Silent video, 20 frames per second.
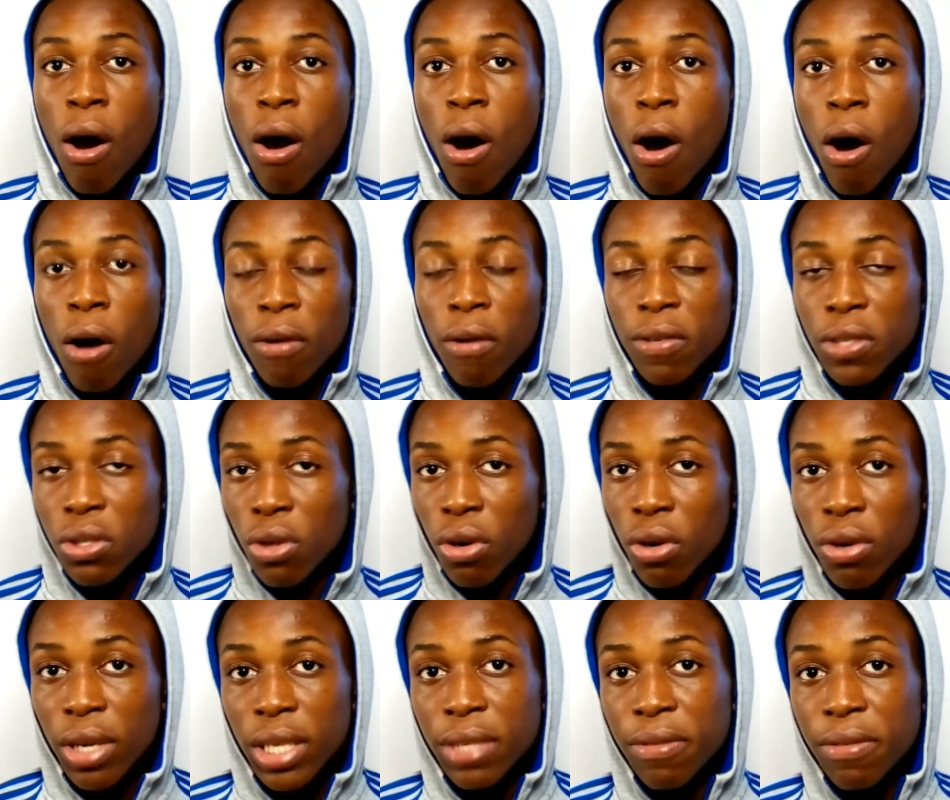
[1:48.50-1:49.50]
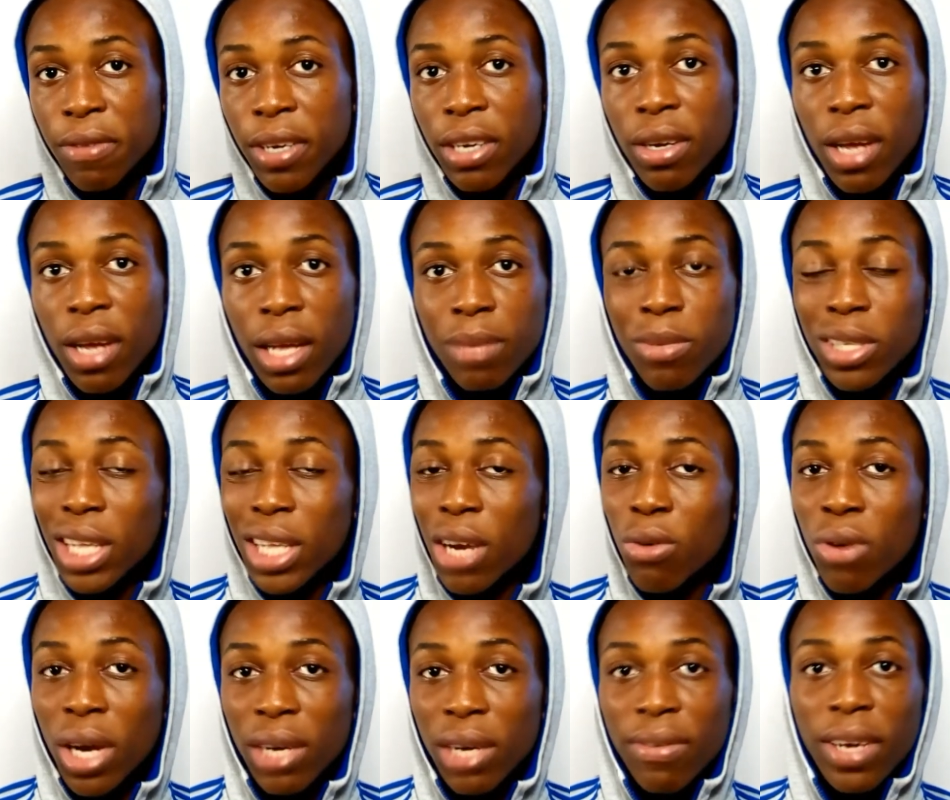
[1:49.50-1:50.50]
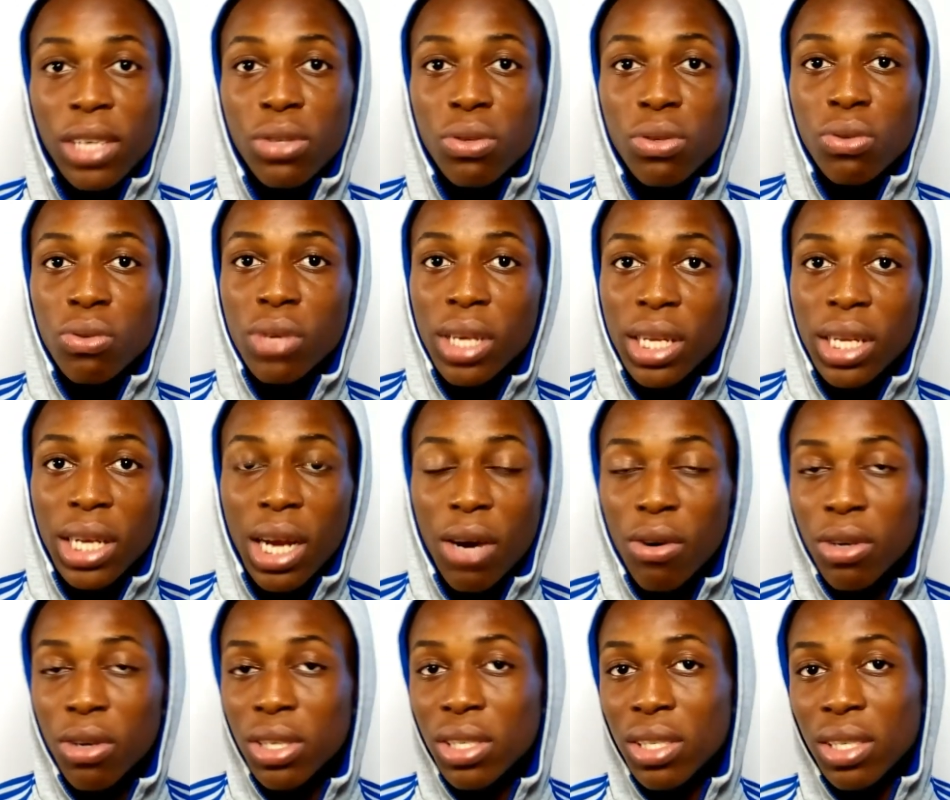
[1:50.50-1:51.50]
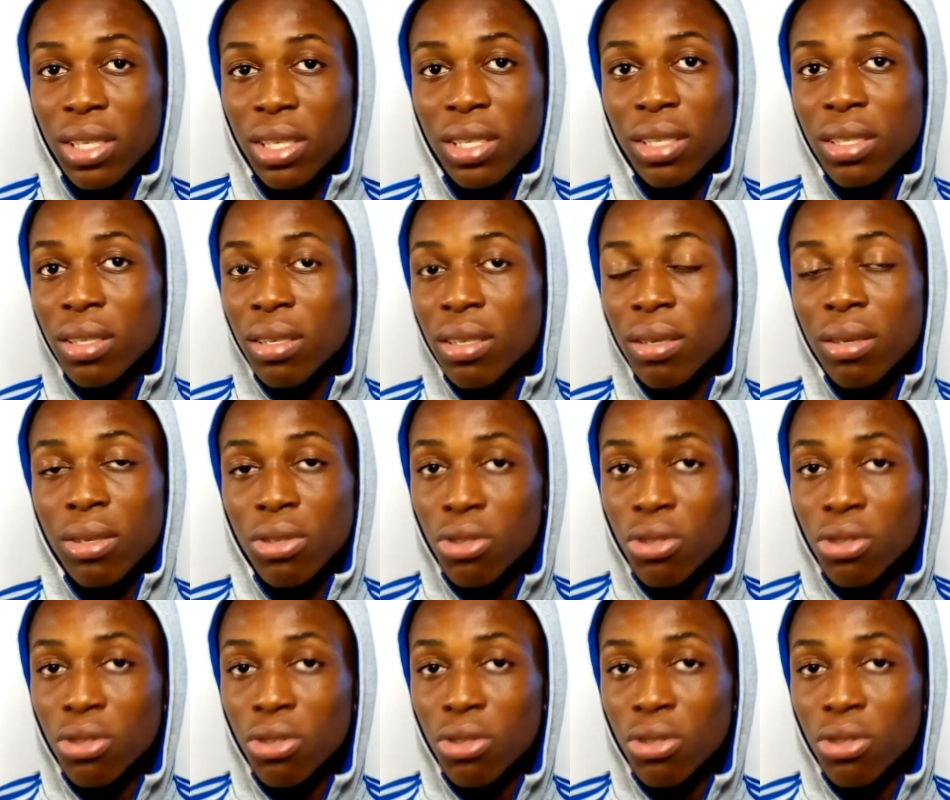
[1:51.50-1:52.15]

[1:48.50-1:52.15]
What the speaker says: of storage variant, but I won't advise you to get that one, since